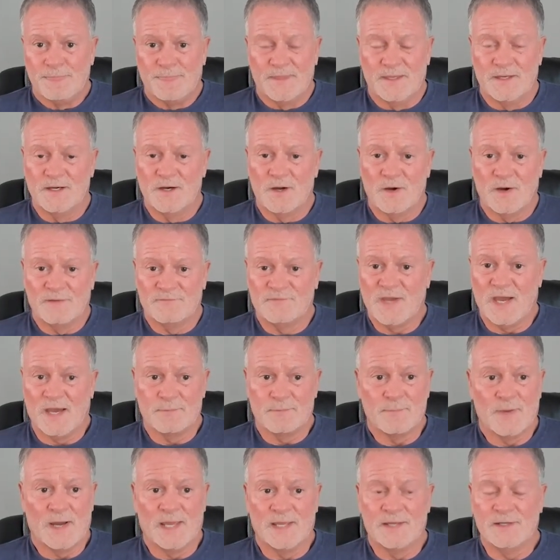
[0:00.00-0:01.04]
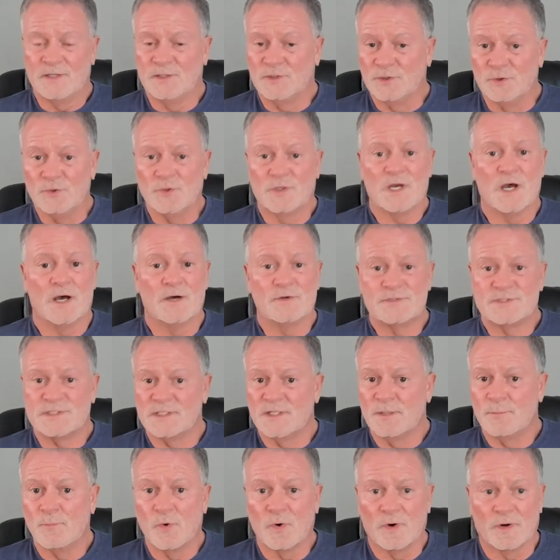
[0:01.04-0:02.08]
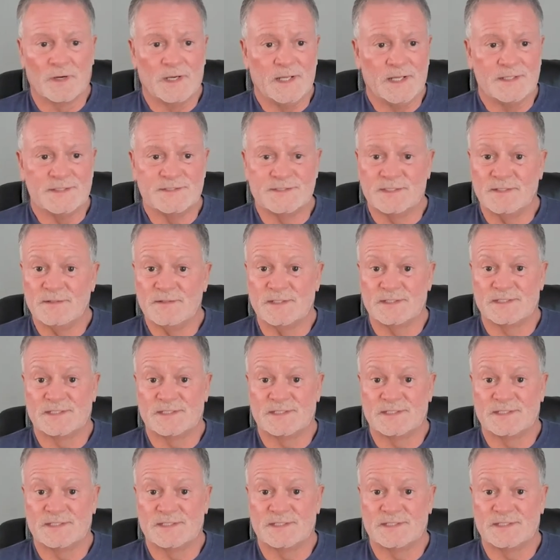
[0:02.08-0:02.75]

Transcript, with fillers: You know, I've got my glucose in the mornings in the